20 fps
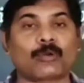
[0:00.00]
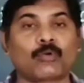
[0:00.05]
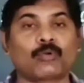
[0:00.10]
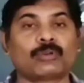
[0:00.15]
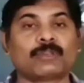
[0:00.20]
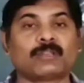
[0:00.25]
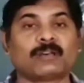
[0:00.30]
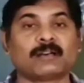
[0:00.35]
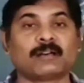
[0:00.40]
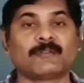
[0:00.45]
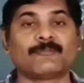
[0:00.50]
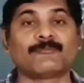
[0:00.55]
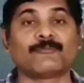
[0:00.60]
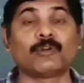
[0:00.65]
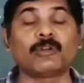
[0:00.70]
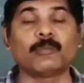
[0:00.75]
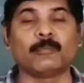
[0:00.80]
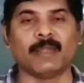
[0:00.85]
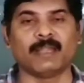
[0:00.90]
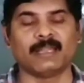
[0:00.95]
around the
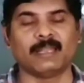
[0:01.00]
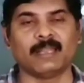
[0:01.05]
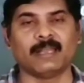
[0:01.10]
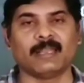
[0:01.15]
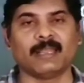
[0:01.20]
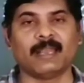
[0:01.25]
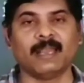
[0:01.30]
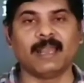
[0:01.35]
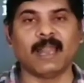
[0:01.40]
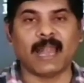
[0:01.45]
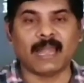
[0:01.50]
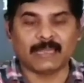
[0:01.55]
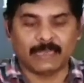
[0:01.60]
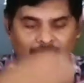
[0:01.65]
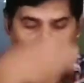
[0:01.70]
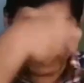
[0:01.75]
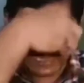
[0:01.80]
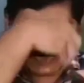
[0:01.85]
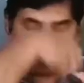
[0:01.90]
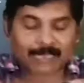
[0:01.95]
food material
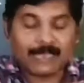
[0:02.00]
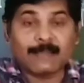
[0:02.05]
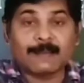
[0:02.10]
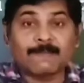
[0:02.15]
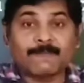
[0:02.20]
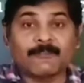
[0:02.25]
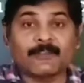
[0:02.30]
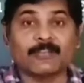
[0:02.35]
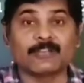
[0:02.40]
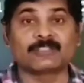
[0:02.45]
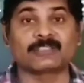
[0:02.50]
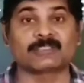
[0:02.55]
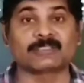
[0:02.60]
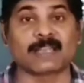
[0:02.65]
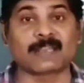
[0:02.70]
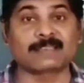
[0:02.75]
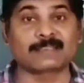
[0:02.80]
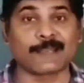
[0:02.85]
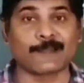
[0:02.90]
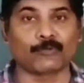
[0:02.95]
and engulf in its
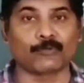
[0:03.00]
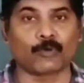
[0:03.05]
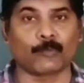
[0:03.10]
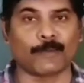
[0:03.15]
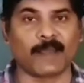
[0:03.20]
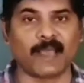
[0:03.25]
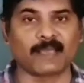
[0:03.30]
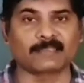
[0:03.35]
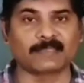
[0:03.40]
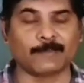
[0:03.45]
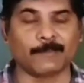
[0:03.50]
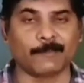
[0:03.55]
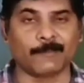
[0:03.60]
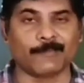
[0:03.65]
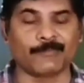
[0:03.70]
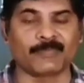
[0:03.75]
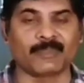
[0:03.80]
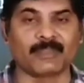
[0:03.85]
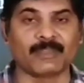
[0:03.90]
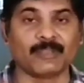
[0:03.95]
cell
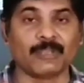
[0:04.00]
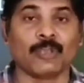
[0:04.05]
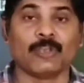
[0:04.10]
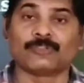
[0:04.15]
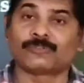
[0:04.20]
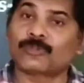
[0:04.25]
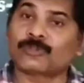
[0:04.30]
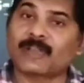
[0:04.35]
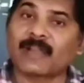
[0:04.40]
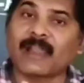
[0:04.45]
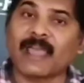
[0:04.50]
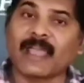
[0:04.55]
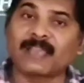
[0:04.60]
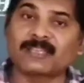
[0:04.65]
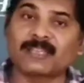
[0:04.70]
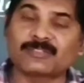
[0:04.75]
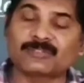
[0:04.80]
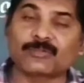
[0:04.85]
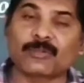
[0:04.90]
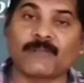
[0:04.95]
cytoplasm. So the
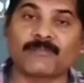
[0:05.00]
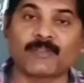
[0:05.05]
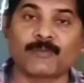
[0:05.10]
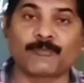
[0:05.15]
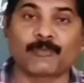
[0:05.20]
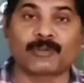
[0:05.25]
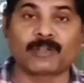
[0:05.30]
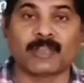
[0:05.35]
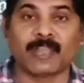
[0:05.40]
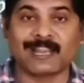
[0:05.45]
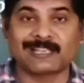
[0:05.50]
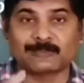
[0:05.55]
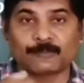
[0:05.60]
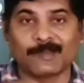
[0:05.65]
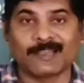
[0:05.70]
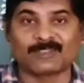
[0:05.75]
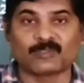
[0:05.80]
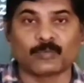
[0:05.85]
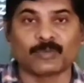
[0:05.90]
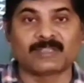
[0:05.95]
digestion of the food takes
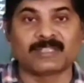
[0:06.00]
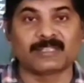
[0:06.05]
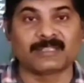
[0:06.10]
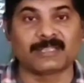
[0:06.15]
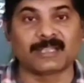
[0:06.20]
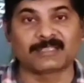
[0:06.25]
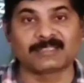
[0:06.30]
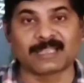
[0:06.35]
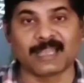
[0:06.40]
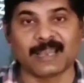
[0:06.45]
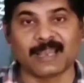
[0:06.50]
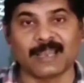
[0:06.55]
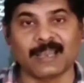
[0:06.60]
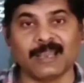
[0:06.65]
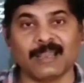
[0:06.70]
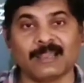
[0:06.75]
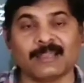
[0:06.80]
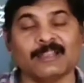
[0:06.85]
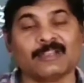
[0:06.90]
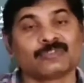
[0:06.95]
place within the
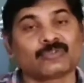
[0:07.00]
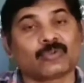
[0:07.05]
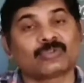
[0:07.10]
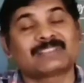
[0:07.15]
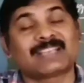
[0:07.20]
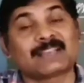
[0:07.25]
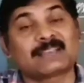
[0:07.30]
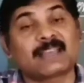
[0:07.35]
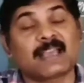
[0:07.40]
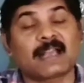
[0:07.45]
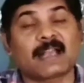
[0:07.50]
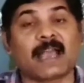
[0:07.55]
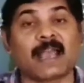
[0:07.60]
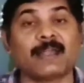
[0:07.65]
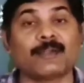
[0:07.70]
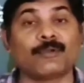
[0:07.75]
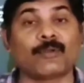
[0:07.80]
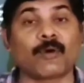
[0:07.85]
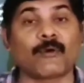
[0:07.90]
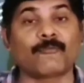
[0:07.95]
cell. So such a
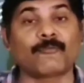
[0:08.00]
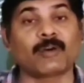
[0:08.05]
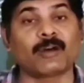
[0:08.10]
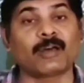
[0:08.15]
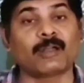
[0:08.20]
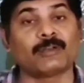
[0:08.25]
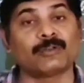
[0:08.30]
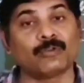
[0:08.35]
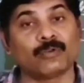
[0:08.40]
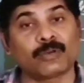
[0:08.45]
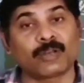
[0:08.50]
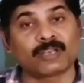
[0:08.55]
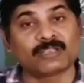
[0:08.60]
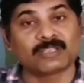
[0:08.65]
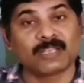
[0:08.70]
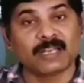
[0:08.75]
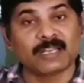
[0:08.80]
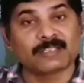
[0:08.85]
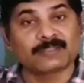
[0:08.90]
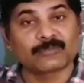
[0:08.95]
kind of
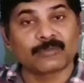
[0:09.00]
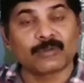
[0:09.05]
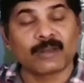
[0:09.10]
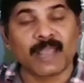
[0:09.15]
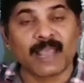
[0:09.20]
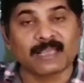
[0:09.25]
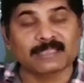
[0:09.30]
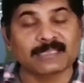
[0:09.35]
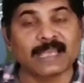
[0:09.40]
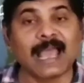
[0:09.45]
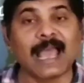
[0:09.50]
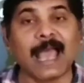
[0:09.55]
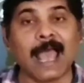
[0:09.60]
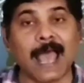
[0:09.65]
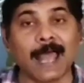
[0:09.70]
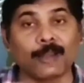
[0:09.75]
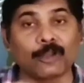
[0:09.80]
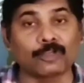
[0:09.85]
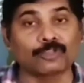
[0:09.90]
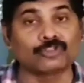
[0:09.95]
nutrition is known as
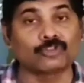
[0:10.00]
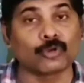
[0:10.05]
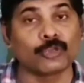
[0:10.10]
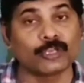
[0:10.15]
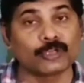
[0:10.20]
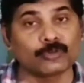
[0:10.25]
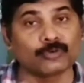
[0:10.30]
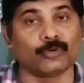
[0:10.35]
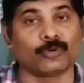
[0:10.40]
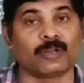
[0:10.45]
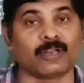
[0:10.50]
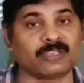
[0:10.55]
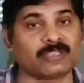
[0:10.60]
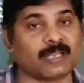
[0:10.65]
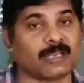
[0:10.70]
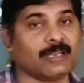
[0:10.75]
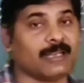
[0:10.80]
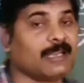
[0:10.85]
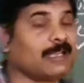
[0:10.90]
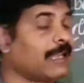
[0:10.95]
halozoic
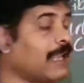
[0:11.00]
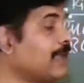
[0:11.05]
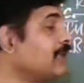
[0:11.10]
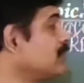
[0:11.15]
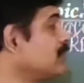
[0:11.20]
nutrition. It